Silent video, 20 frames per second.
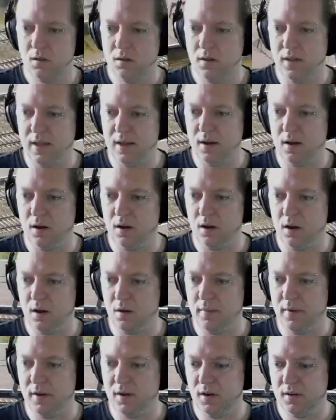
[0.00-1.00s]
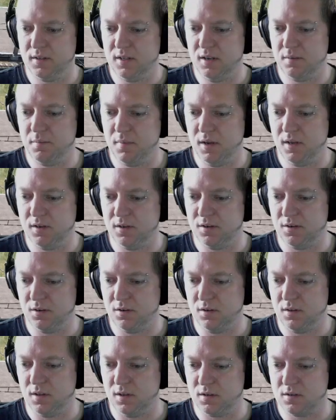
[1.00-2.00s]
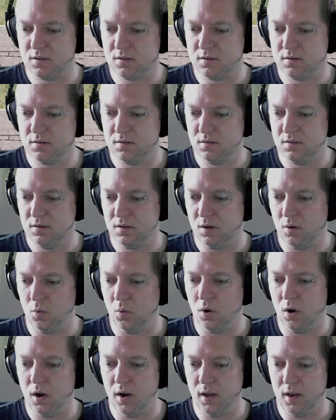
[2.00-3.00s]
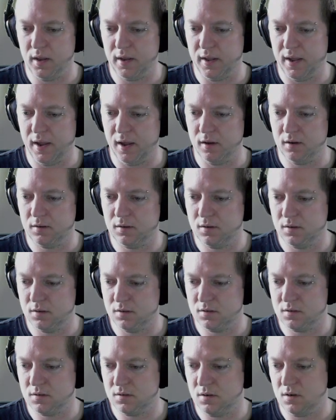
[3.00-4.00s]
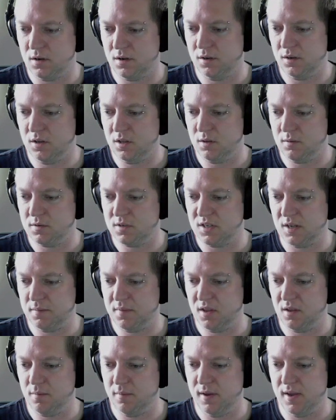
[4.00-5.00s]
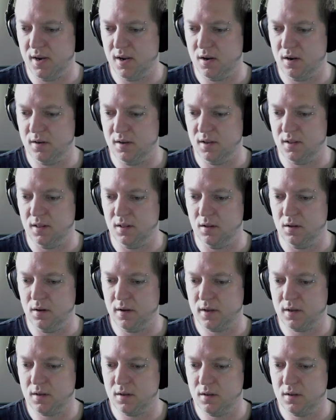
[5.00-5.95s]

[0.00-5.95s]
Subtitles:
Now, I mean, I did mean to do this a while ago because I knew there was something about it I didn't like.